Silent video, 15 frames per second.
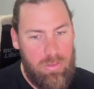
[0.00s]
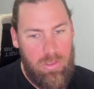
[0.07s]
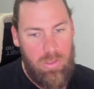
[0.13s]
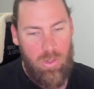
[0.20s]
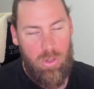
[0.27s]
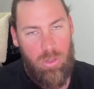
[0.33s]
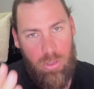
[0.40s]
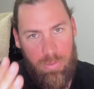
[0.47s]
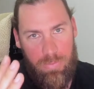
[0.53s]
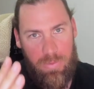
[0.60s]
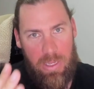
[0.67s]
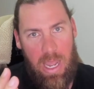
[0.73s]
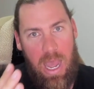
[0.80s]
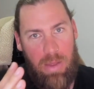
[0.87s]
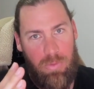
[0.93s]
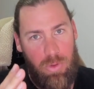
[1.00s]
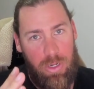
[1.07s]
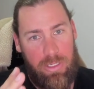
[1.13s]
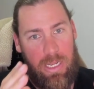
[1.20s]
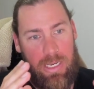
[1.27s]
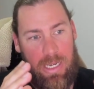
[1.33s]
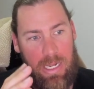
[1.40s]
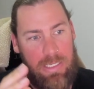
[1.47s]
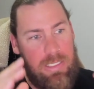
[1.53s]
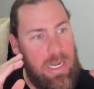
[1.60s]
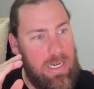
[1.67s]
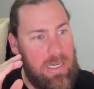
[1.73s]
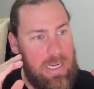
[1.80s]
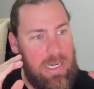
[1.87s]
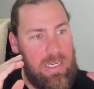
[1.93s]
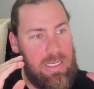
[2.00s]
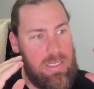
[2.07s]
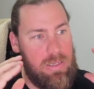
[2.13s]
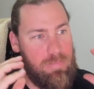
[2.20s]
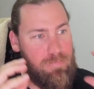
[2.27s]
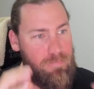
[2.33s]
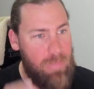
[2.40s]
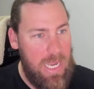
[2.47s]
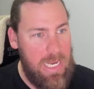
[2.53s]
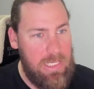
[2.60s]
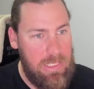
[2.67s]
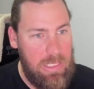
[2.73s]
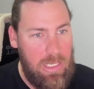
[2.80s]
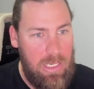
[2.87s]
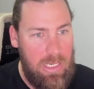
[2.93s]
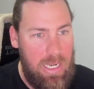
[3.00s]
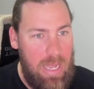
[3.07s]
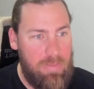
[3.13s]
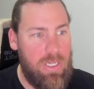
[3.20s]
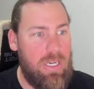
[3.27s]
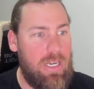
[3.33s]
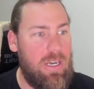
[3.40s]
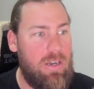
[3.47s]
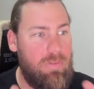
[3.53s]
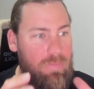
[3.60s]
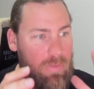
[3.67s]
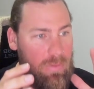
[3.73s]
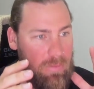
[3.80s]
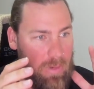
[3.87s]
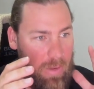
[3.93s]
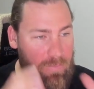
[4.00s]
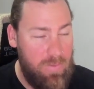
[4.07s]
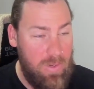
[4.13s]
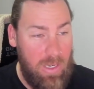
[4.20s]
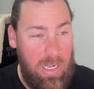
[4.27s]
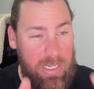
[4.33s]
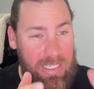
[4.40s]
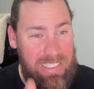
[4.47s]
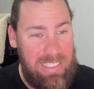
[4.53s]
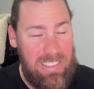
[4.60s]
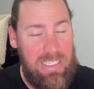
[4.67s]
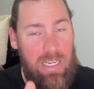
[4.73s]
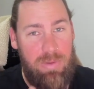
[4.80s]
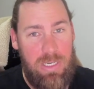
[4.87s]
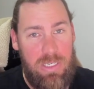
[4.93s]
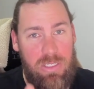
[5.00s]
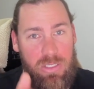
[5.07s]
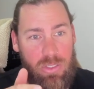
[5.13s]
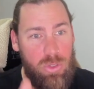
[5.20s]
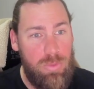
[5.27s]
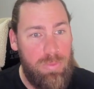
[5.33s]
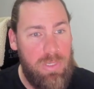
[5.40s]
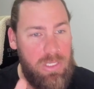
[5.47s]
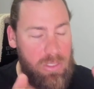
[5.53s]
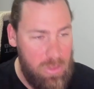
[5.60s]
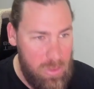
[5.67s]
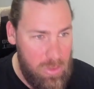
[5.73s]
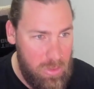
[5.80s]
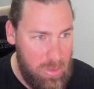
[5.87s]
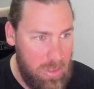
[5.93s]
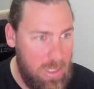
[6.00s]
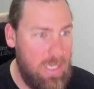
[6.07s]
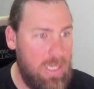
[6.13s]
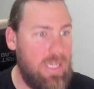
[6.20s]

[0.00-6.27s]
all of the artwork that they've done. It is amazing. I love it, and I feel like this is going to be super soon.